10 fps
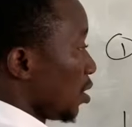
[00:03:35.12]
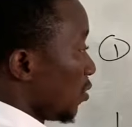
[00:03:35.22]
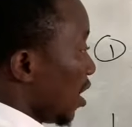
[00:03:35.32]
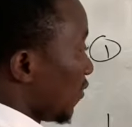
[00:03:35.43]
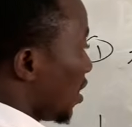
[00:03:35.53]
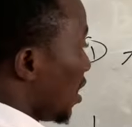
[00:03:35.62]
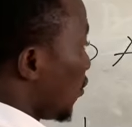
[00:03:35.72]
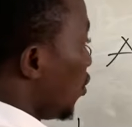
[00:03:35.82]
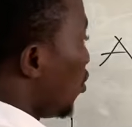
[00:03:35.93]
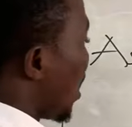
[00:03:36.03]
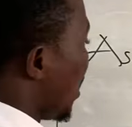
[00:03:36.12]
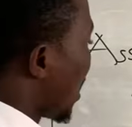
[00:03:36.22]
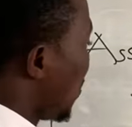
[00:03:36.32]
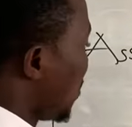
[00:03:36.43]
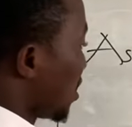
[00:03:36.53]
after that, you look at the
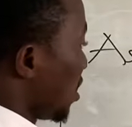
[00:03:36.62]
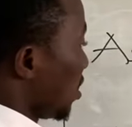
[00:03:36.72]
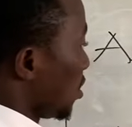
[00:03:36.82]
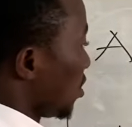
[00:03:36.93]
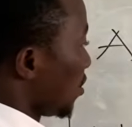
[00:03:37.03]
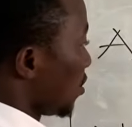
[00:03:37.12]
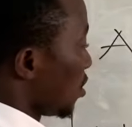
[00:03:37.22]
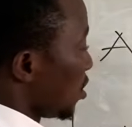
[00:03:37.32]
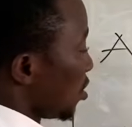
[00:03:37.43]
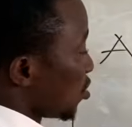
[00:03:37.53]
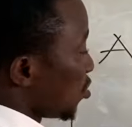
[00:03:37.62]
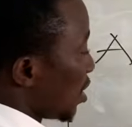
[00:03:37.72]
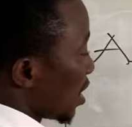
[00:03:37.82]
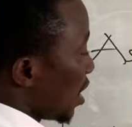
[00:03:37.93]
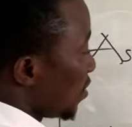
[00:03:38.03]
capital. So the
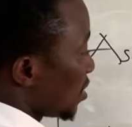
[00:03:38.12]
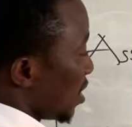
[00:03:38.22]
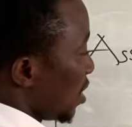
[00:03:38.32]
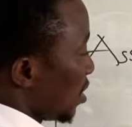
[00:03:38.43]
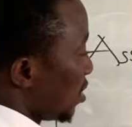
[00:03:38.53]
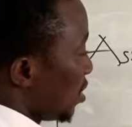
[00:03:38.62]
capital